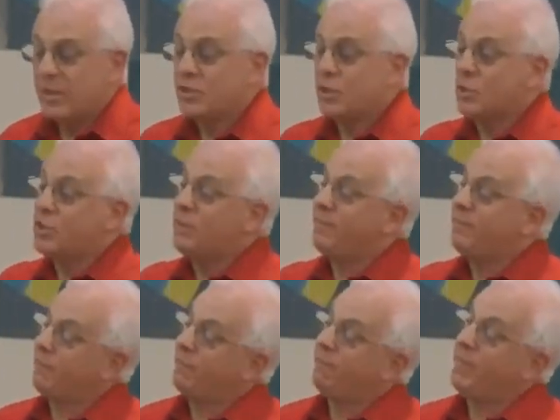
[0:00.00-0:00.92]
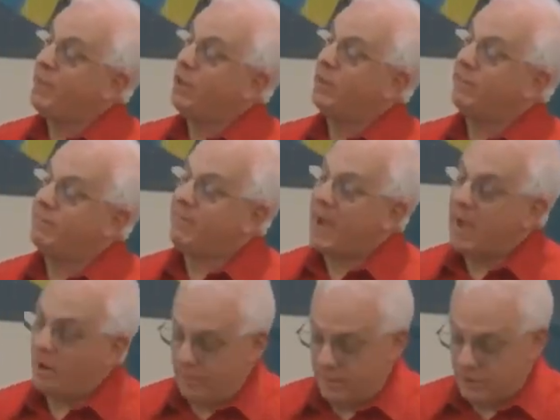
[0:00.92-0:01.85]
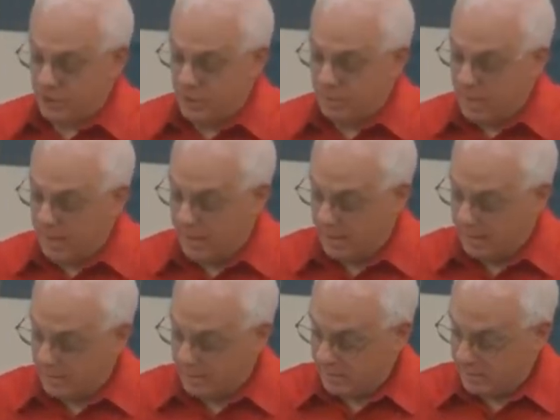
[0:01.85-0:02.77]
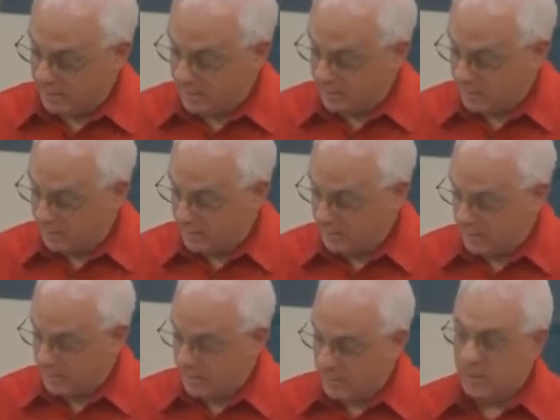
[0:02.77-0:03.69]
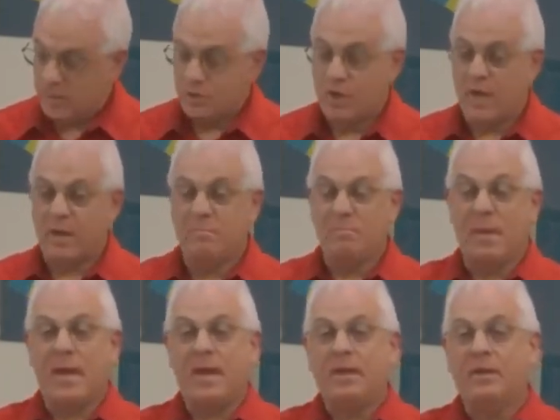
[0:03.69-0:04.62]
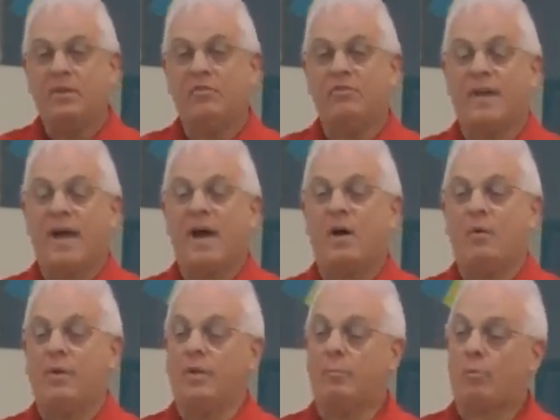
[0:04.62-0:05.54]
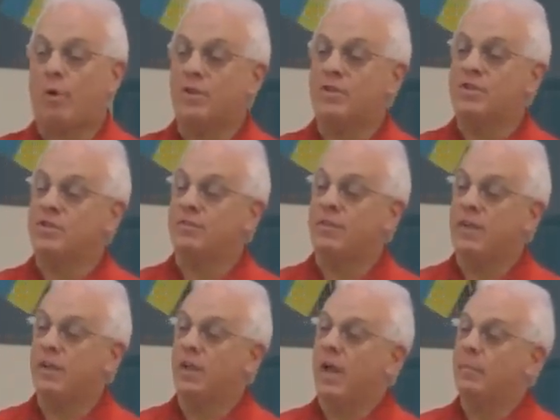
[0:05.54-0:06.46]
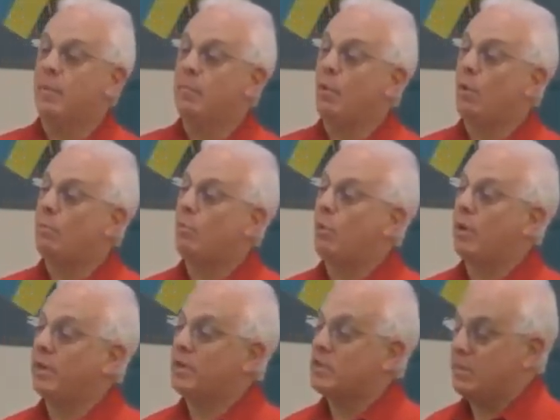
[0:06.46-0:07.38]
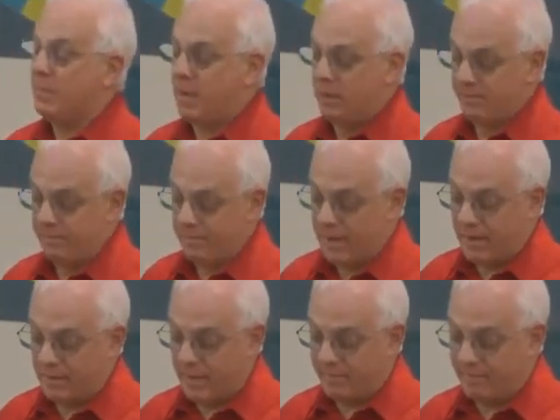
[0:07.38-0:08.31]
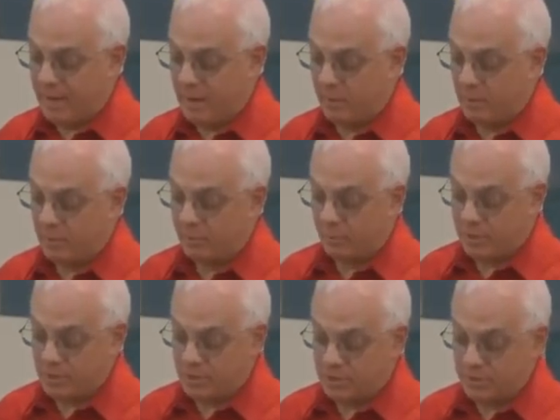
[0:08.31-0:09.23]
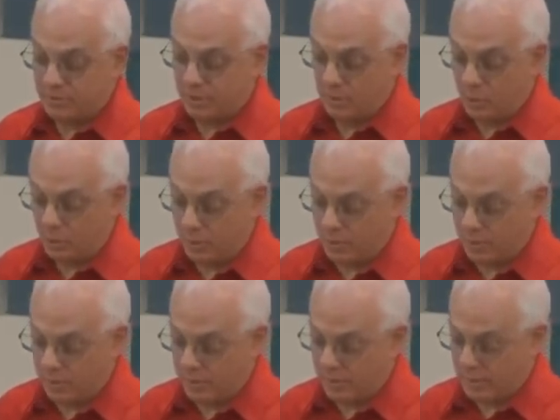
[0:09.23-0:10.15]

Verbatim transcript: So she fulfilled the vow that she made. She had made this vow in the presence of Eli, but more importantly, she made the, that vow in the presence of the Lord.